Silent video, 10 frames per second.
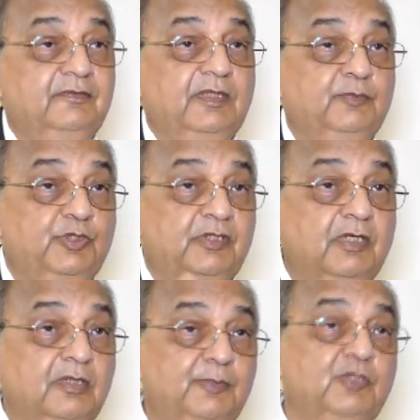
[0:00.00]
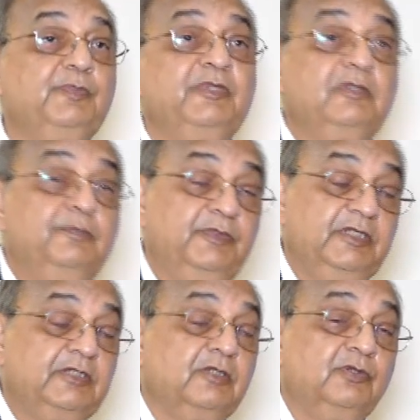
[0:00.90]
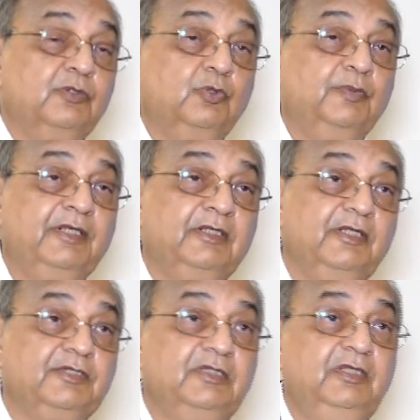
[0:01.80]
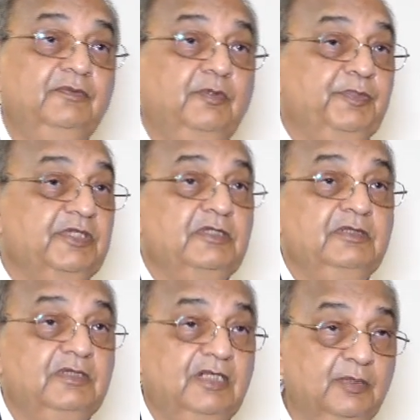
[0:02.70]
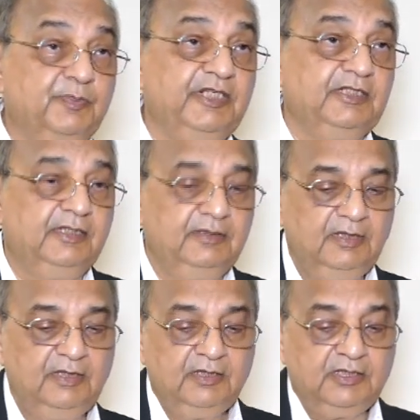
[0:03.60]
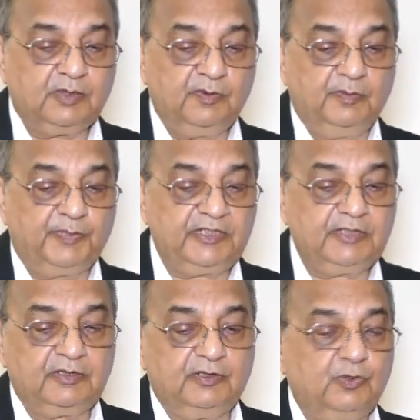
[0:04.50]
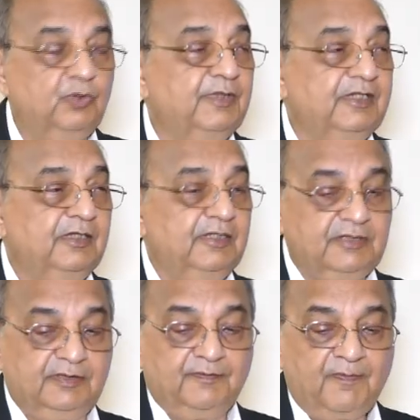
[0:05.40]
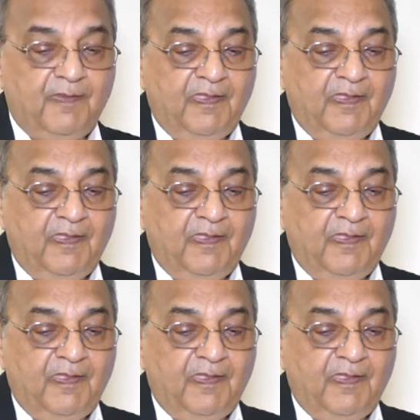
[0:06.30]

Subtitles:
When we talk about pressure control ventilation, if the patient is not breathing, it will be pressure control ventilation.